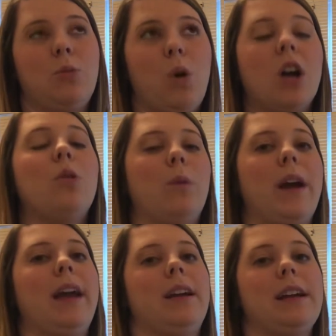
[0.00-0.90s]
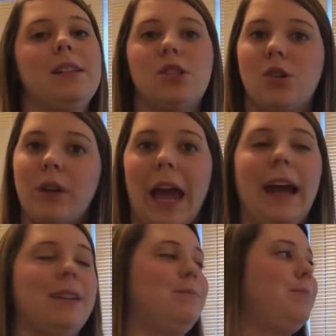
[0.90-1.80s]
walk away. It's
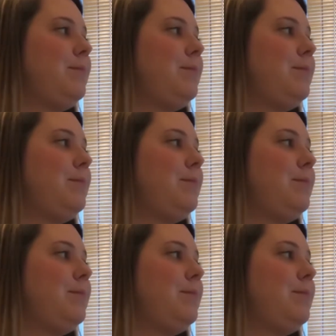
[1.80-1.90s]
okay.